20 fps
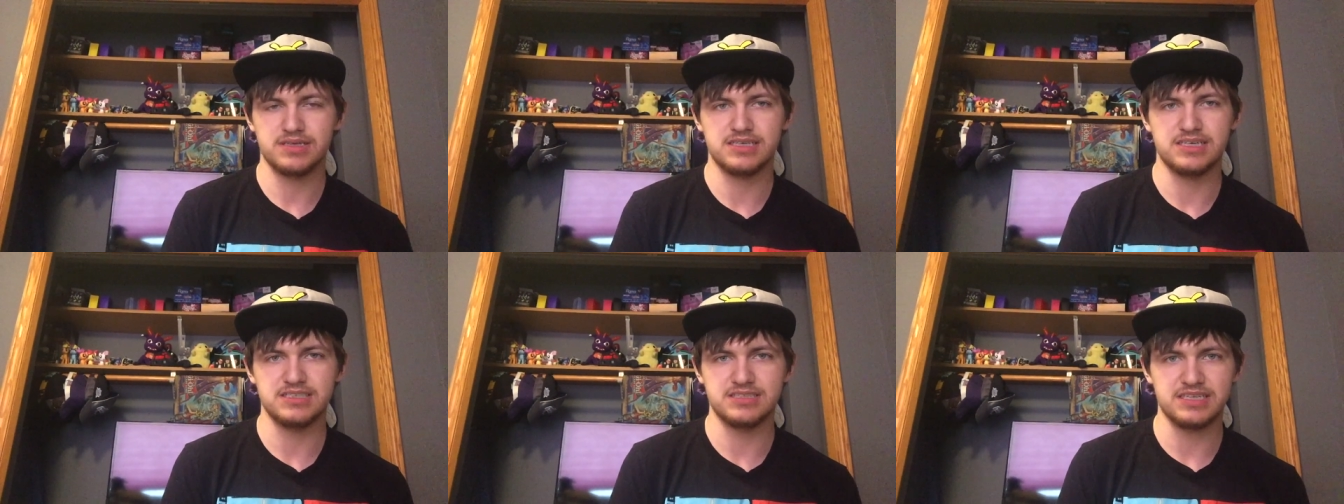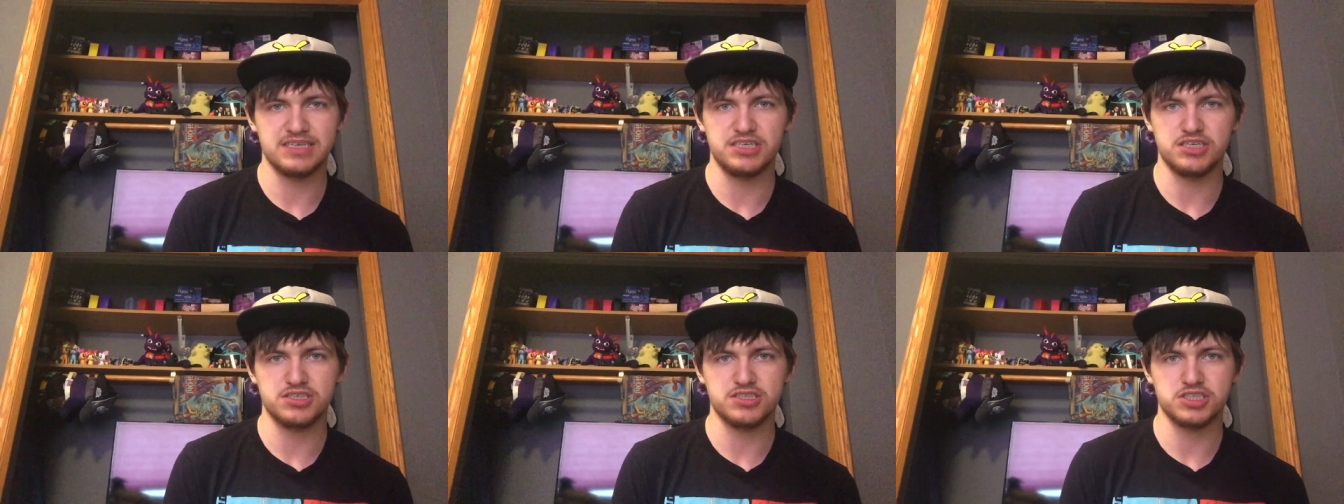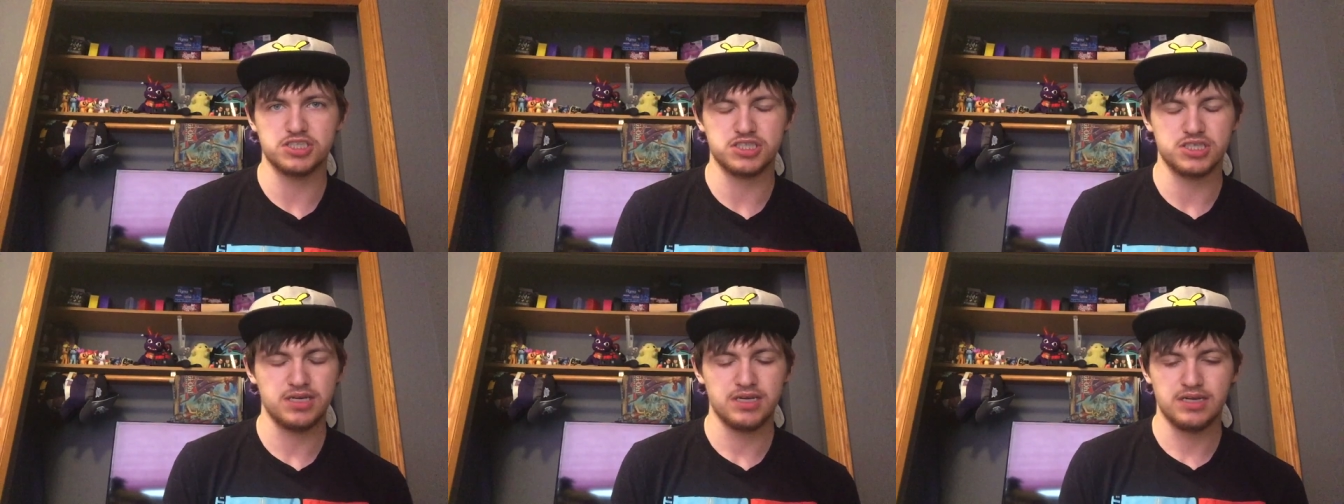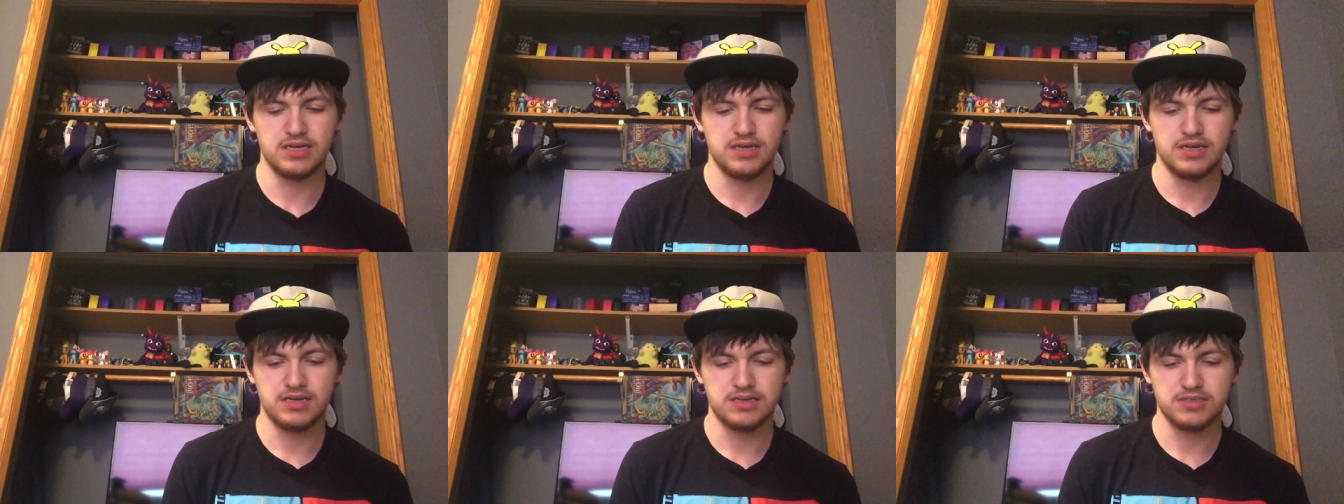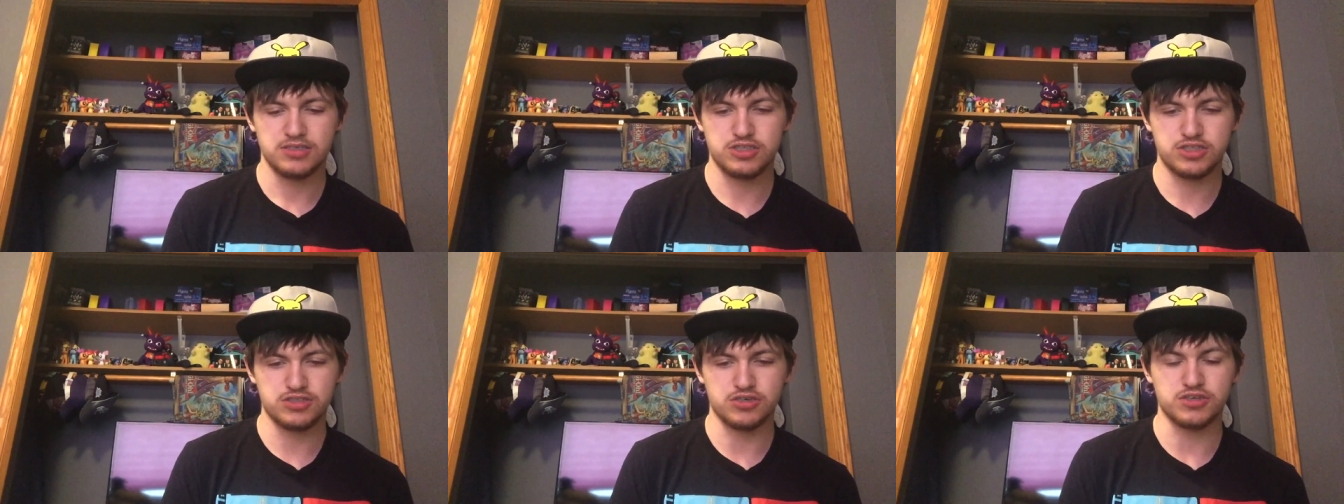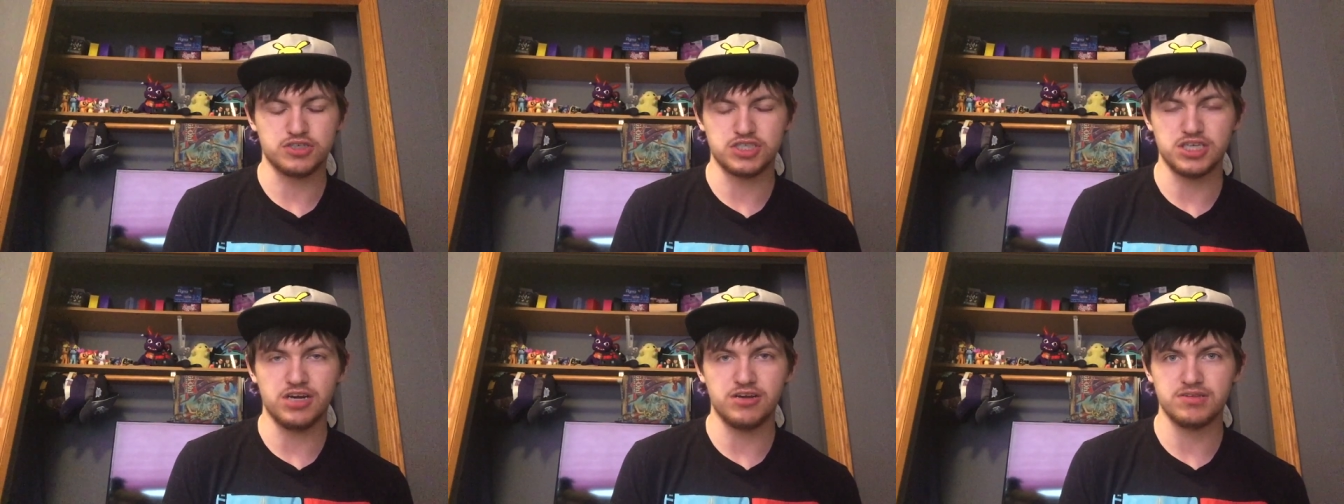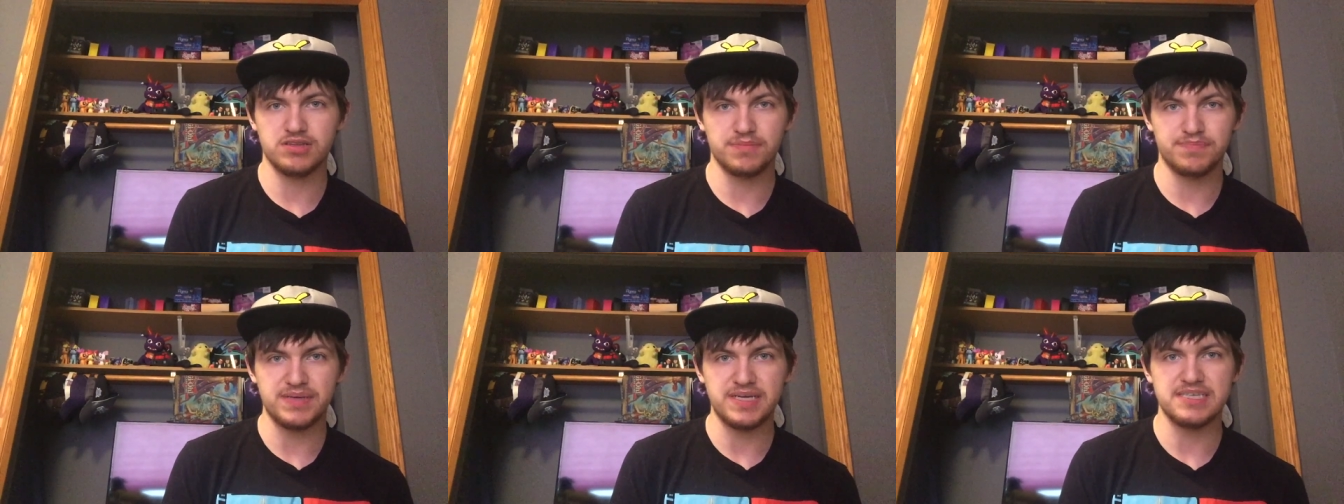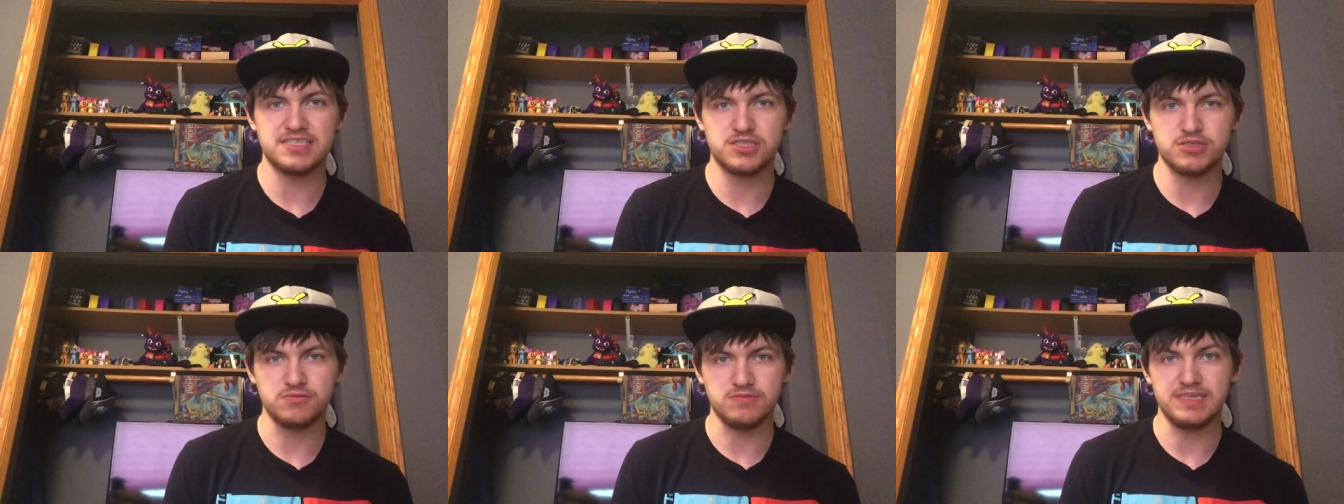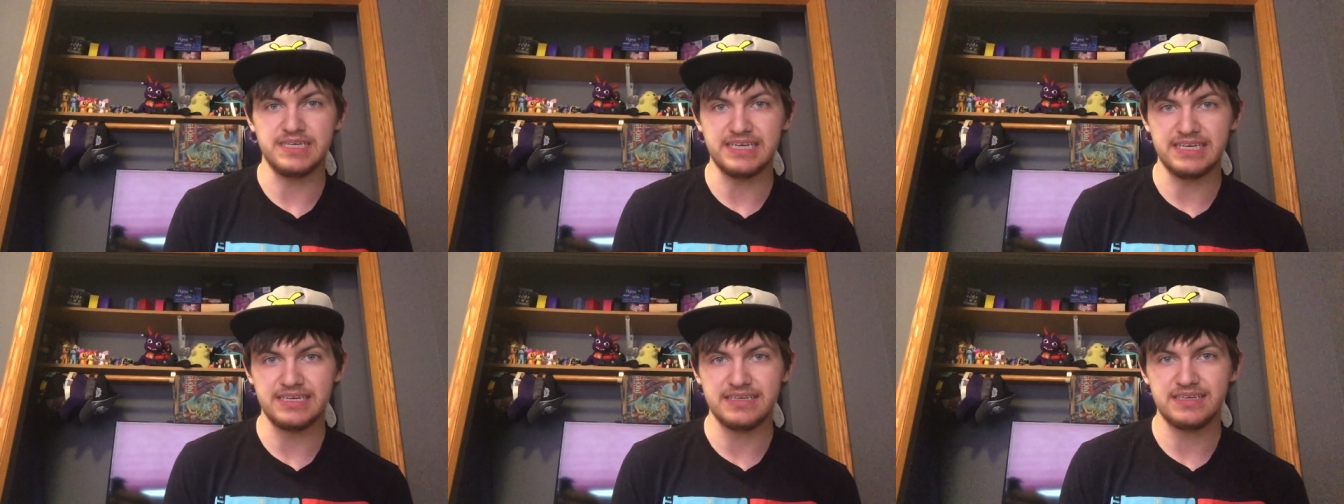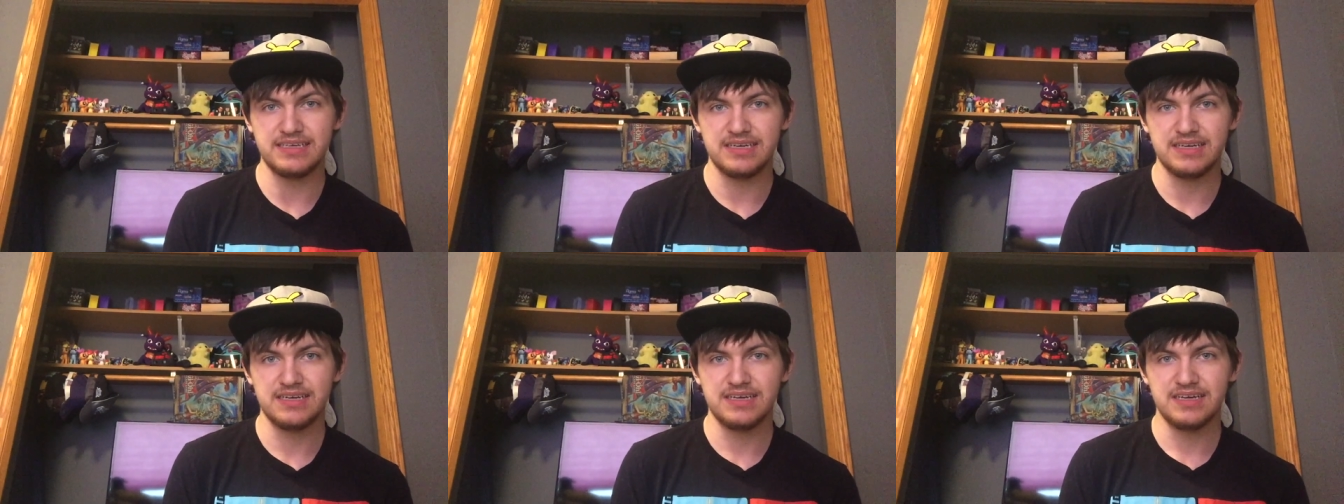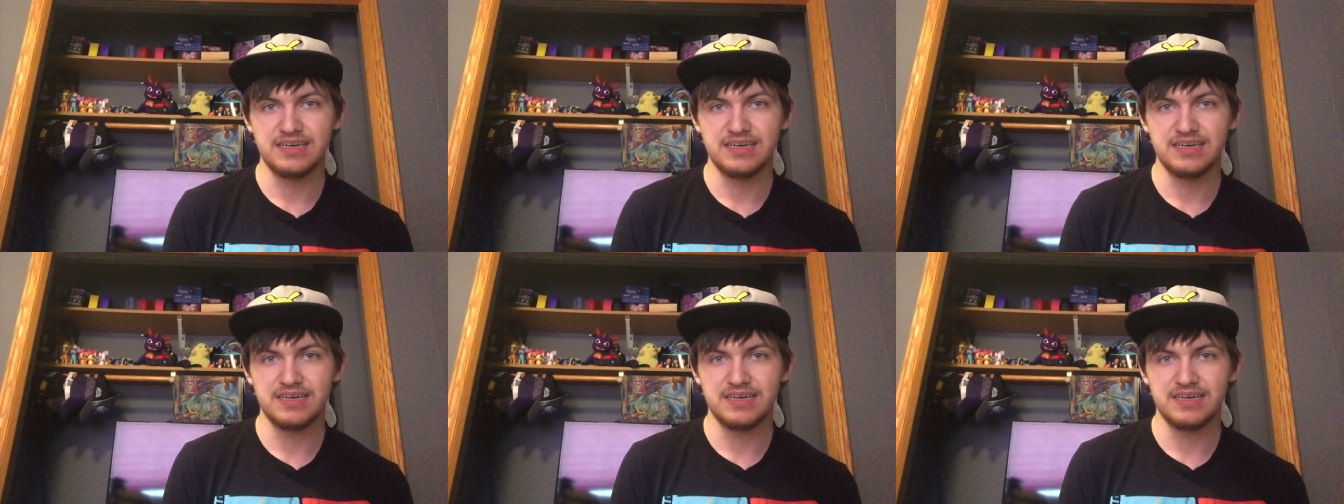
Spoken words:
because then you can just search out the piece you need